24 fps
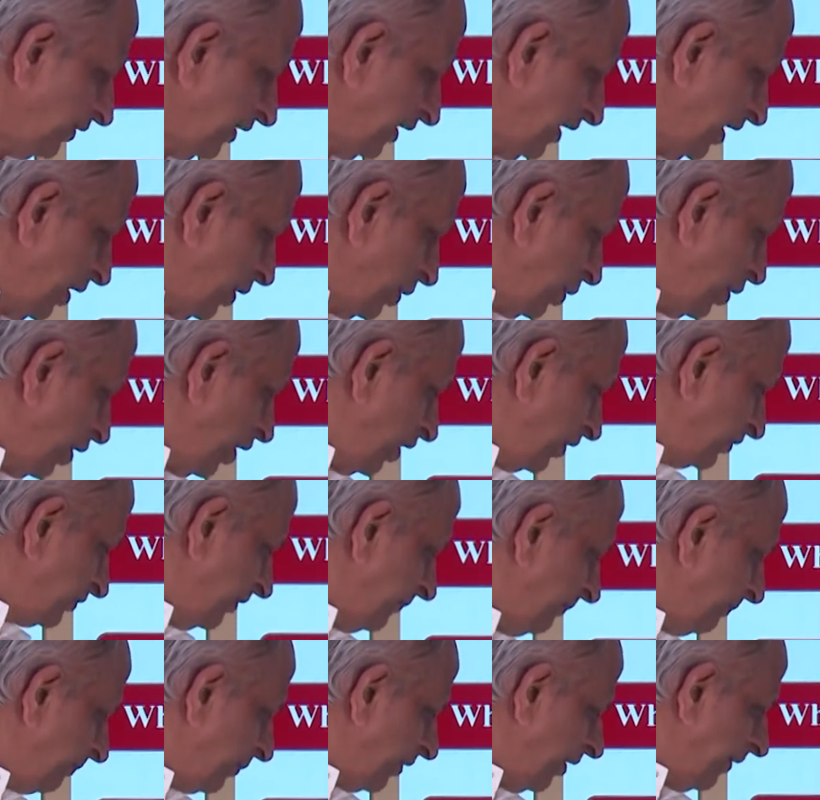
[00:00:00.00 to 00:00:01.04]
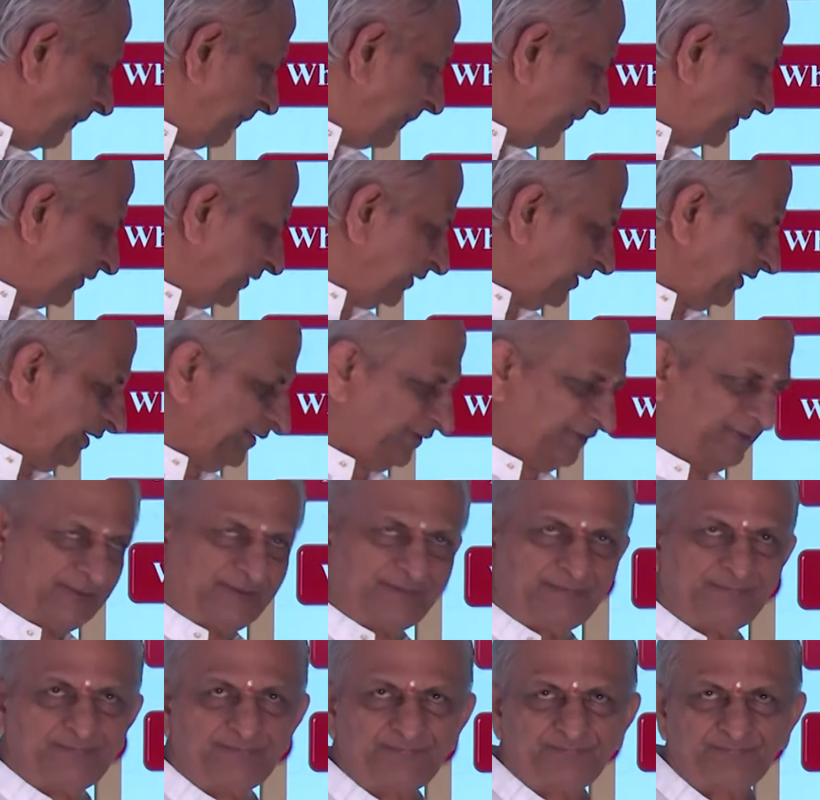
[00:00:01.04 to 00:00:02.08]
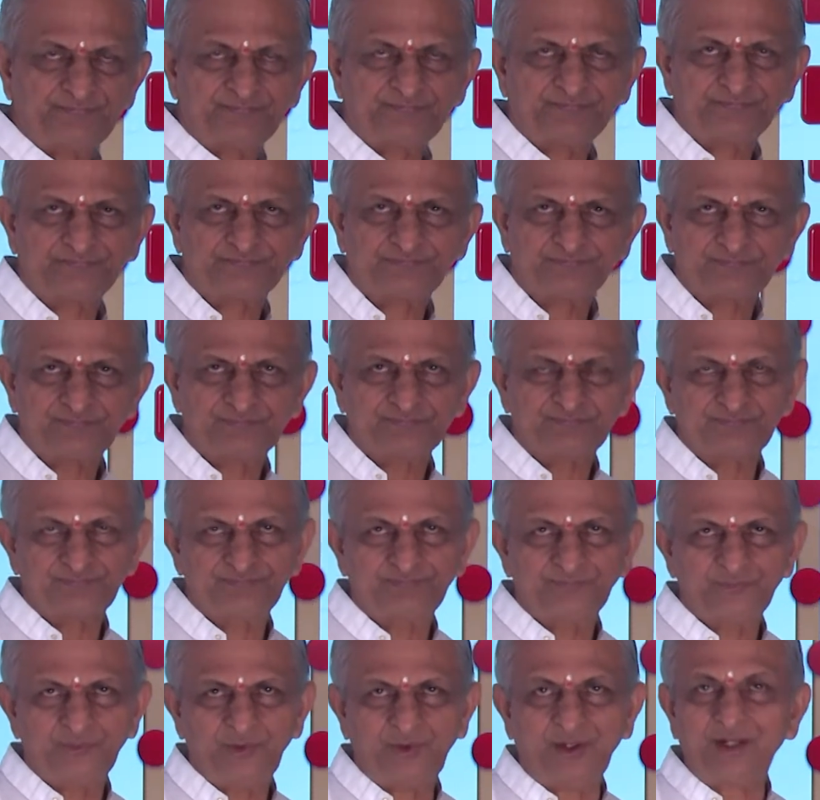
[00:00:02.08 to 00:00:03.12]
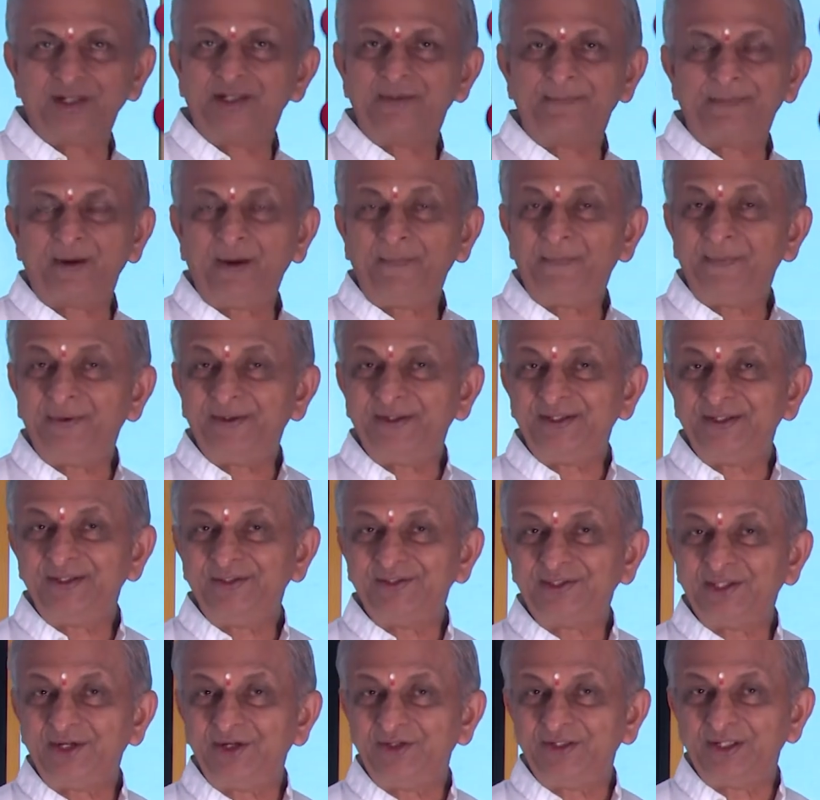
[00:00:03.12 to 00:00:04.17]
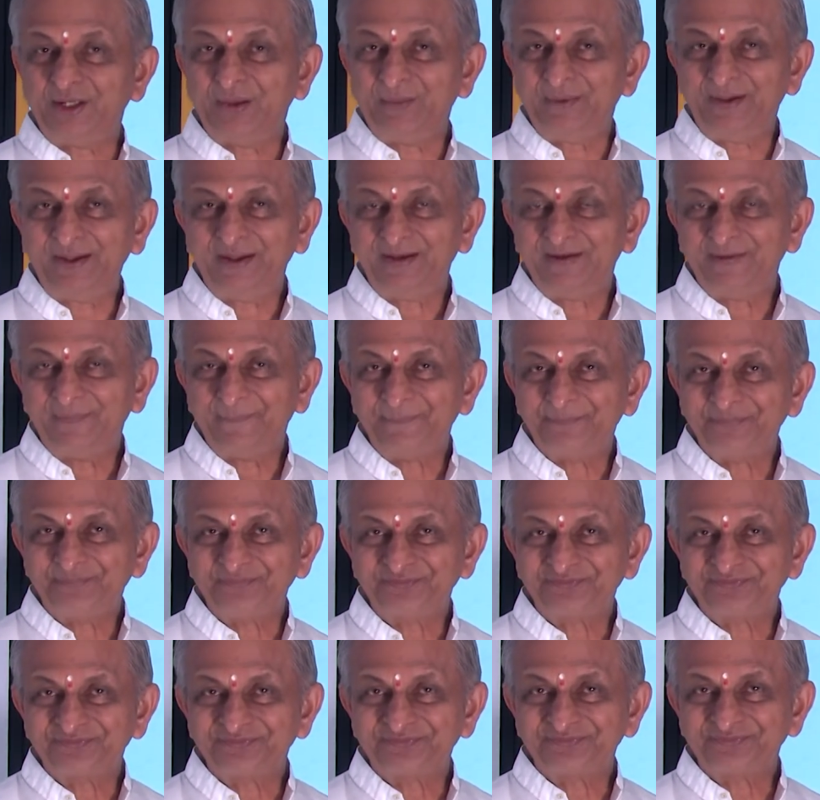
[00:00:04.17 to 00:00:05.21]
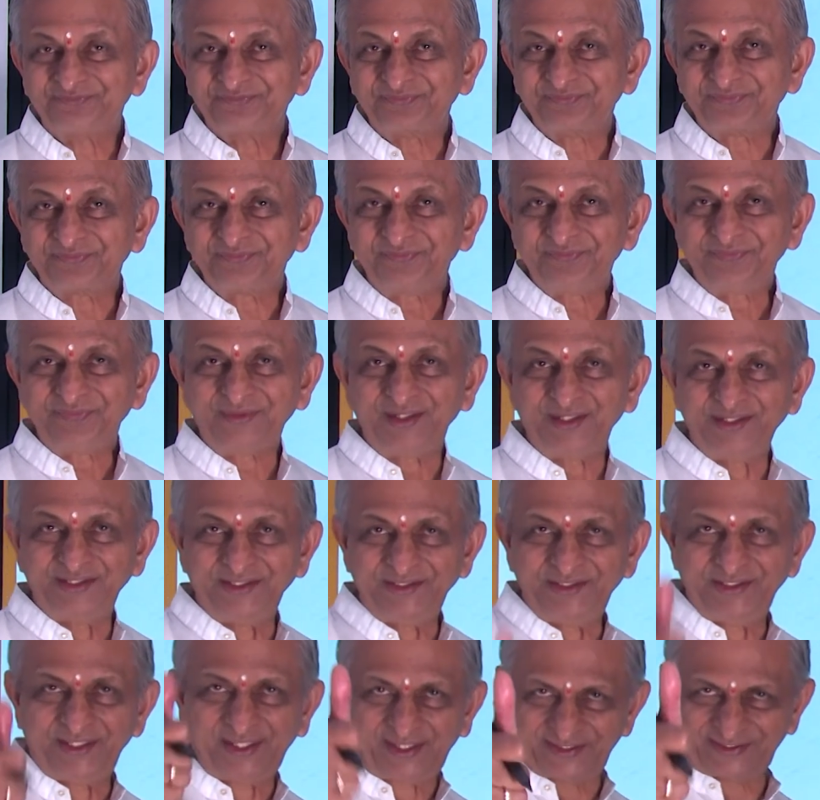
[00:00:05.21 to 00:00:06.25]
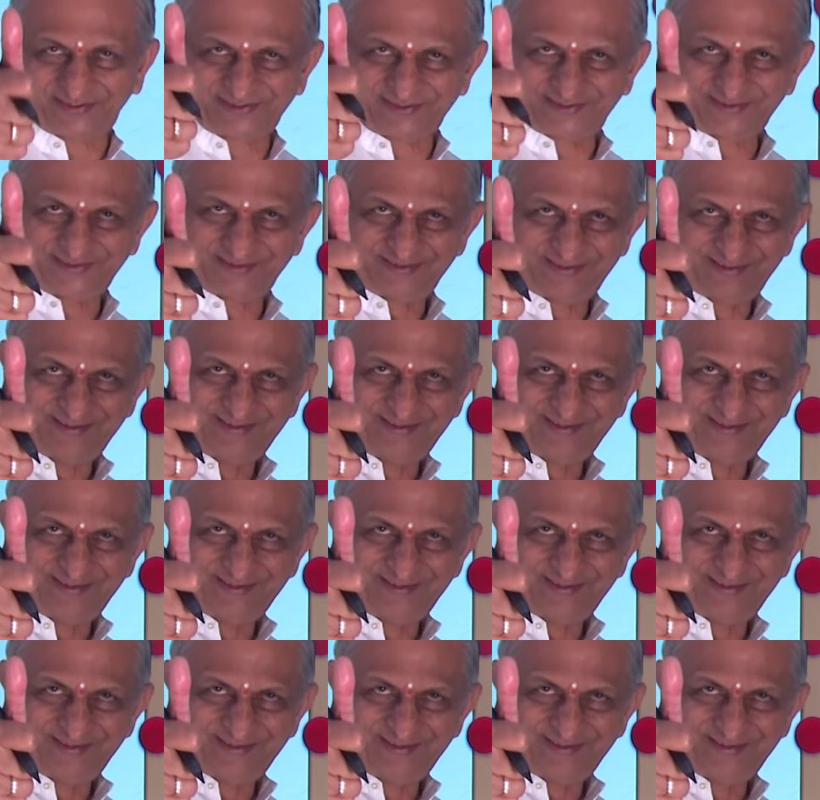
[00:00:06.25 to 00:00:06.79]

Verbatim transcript: they have got some properties. What are the properties? Can you tell me? Yes,